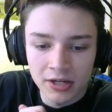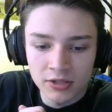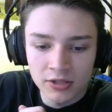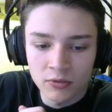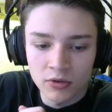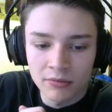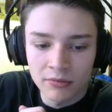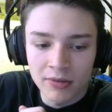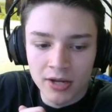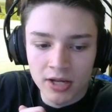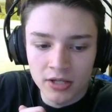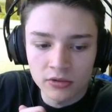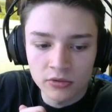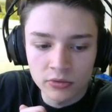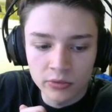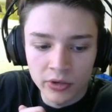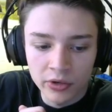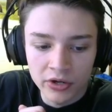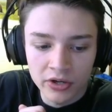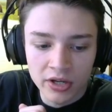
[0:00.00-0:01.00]
Swan match, which
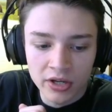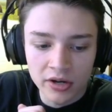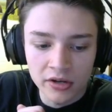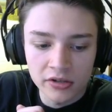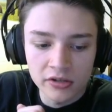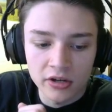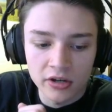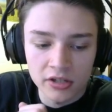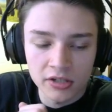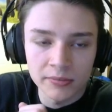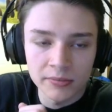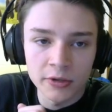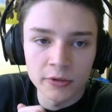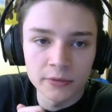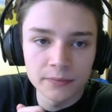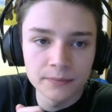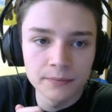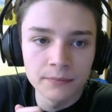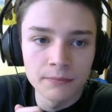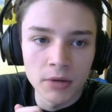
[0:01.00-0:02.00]
we already kind of talked about.
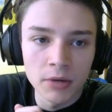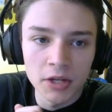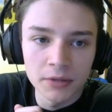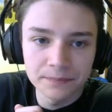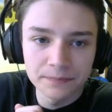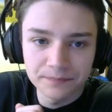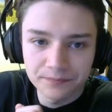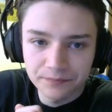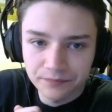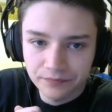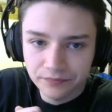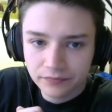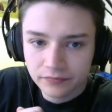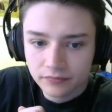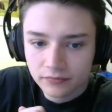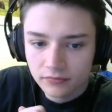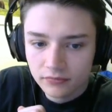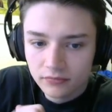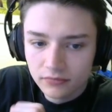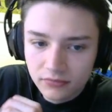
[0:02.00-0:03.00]
But
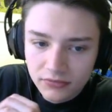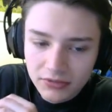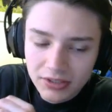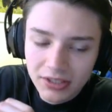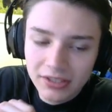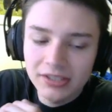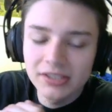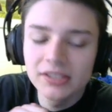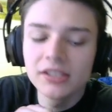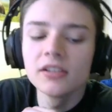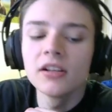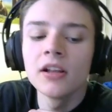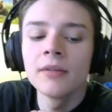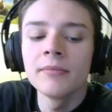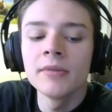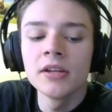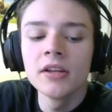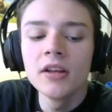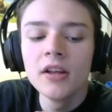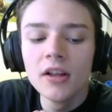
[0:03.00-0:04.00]
still, I
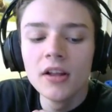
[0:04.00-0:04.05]
mean,